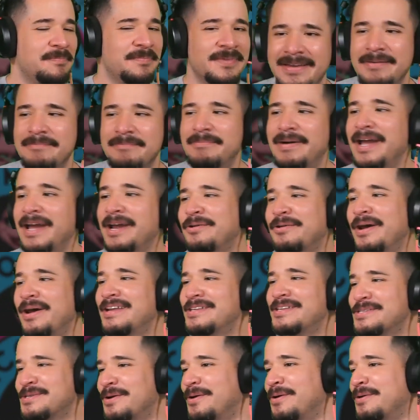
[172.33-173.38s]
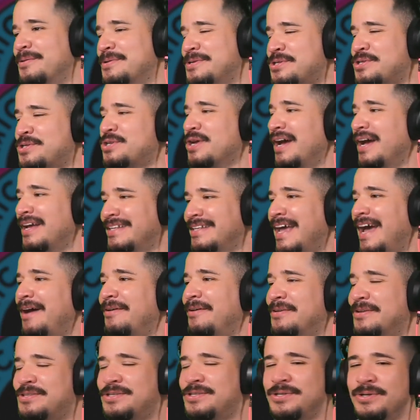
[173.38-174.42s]
My credit score was shot down to
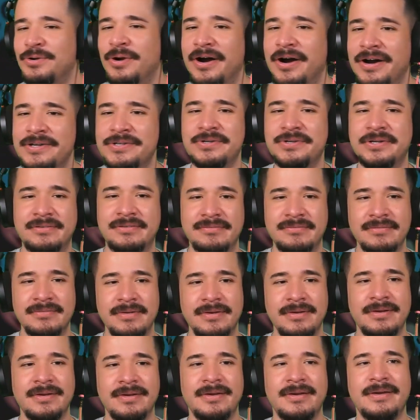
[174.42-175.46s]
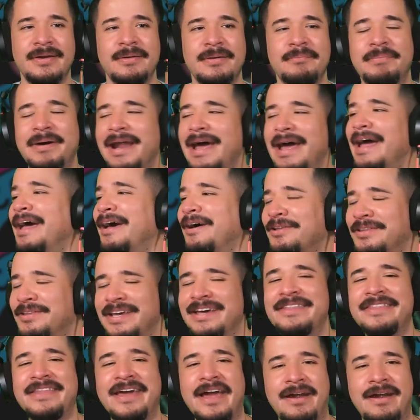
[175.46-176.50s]
200, but I held in
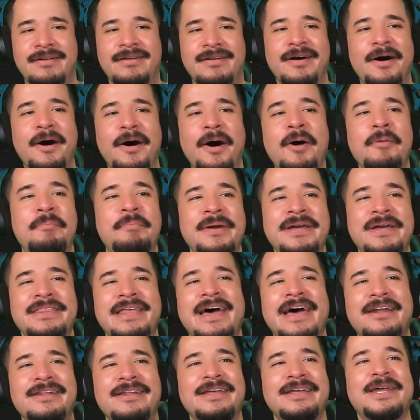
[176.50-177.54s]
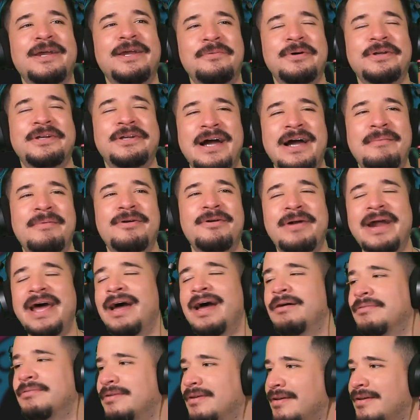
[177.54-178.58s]
there, hoping that a leader would come
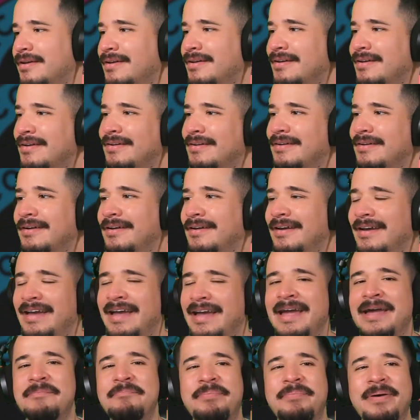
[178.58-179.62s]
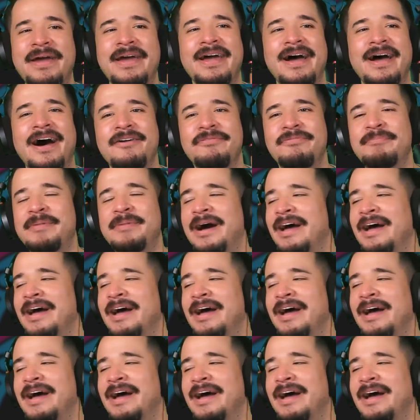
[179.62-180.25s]
around and pay off my